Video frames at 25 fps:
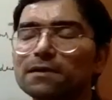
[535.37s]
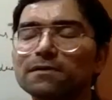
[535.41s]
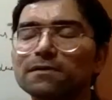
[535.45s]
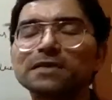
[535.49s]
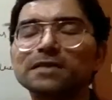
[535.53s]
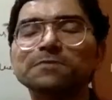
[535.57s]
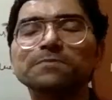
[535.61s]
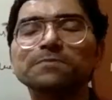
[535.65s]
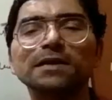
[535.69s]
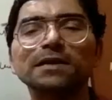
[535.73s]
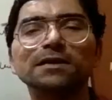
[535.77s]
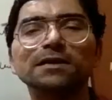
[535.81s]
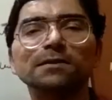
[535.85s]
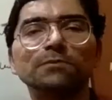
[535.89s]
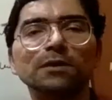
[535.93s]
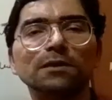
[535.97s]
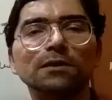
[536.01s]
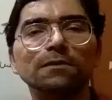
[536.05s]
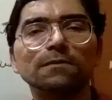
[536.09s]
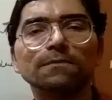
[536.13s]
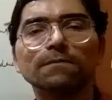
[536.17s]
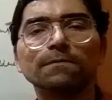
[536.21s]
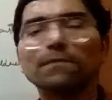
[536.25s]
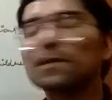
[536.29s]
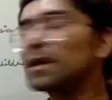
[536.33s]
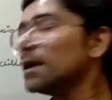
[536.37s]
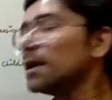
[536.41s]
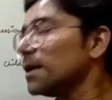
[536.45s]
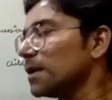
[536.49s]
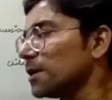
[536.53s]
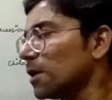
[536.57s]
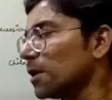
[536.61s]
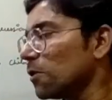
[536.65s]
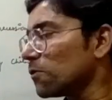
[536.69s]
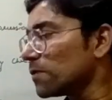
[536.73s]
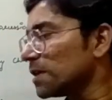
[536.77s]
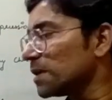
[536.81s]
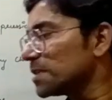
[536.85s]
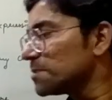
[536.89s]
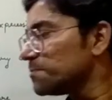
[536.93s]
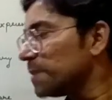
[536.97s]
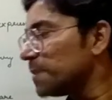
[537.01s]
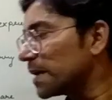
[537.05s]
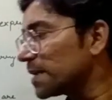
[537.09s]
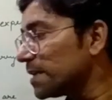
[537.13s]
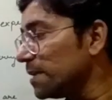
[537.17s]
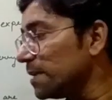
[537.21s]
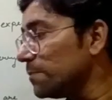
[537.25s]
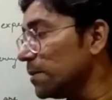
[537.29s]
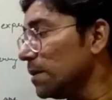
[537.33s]
respectable. Now
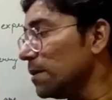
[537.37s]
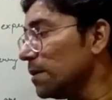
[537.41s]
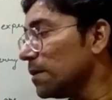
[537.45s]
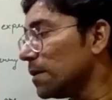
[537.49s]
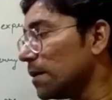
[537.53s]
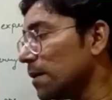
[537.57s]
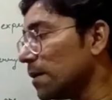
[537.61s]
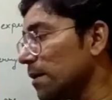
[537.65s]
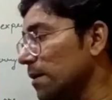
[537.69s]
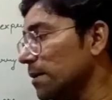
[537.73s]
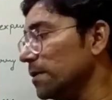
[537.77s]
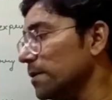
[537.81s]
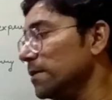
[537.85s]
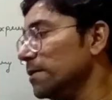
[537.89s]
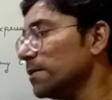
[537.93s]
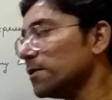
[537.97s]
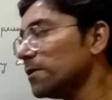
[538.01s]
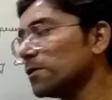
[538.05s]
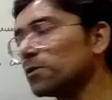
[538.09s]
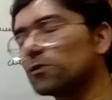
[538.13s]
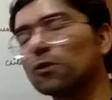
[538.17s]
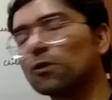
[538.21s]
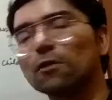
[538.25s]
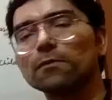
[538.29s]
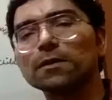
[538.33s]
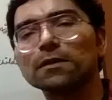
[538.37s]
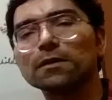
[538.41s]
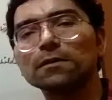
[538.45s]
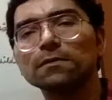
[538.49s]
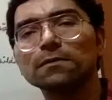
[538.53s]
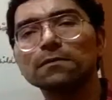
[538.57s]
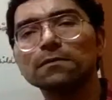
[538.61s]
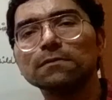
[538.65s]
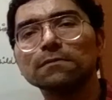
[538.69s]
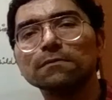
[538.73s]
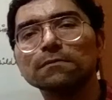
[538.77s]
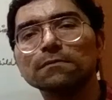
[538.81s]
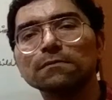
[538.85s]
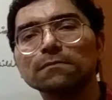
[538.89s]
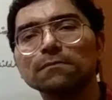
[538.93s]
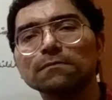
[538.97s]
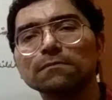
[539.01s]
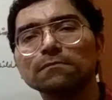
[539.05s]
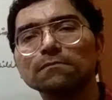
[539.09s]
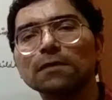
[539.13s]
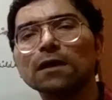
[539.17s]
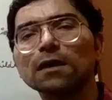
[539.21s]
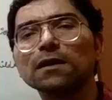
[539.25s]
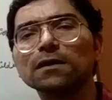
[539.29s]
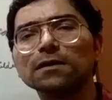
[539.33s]
respectable herd robber.
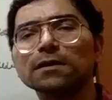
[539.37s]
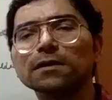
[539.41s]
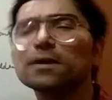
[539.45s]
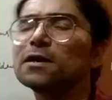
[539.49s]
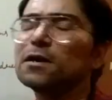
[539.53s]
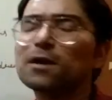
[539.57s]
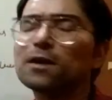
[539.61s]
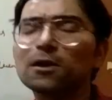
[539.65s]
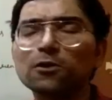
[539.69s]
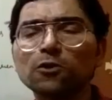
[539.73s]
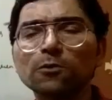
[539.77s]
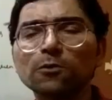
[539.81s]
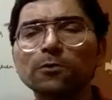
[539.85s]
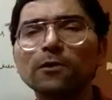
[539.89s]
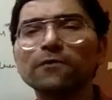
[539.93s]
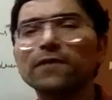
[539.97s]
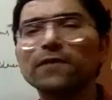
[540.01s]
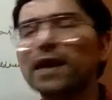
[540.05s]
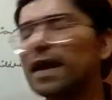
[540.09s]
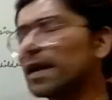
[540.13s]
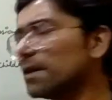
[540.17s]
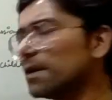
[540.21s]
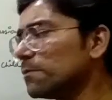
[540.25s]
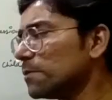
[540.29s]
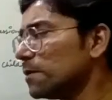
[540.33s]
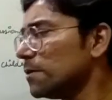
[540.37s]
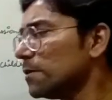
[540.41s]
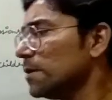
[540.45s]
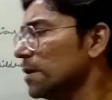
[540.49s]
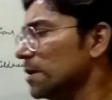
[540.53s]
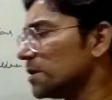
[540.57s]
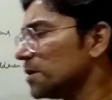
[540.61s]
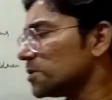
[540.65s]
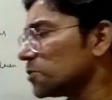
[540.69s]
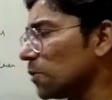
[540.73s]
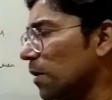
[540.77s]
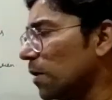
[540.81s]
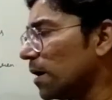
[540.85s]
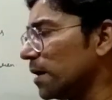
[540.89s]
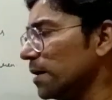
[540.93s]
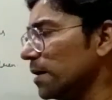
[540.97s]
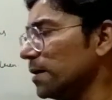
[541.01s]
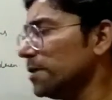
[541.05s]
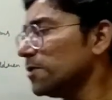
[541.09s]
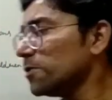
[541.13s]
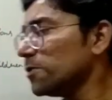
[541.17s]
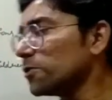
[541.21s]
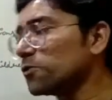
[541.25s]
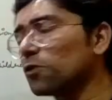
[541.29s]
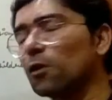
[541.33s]
Herd, a group of animal. So
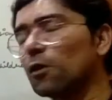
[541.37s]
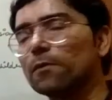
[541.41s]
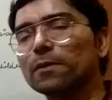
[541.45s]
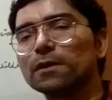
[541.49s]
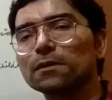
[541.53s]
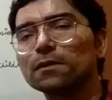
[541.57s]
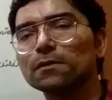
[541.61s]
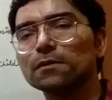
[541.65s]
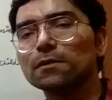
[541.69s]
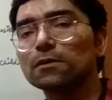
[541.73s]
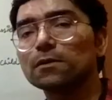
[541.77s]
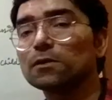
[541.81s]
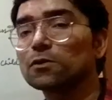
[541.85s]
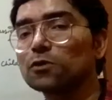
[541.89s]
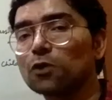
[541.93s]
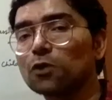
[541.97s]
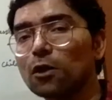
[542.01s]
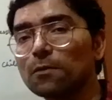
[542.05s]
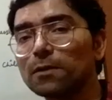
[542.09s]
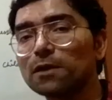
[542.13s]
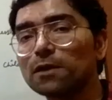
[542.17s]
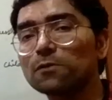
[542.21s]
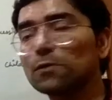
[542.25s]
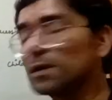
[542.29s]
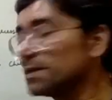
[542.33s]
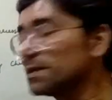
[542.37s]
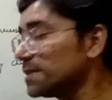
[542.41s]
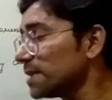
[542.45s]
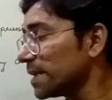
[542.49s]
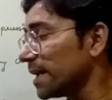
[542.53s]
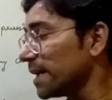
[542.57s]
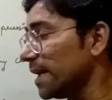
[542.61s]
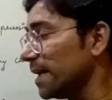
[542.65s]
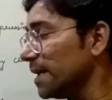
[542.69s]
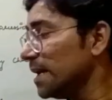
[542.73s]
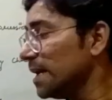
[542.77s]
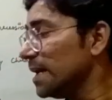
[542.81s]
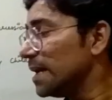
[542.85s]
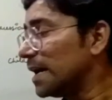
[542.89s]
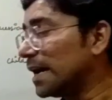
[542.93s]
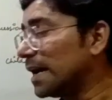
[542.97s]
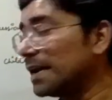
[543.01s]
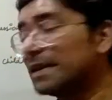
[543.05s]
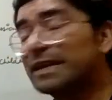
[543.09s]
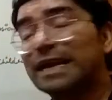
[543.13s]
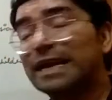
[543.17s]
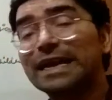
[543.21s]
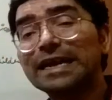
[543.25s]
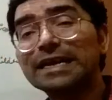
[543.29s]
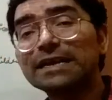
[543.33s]
herd robber. Robber, once again
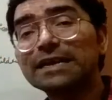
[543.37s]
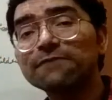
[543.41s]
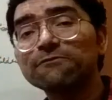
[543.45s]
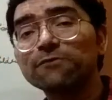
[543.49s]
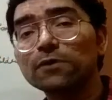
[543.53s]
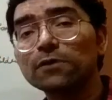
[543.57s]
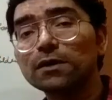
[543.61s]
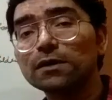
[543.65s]
a negative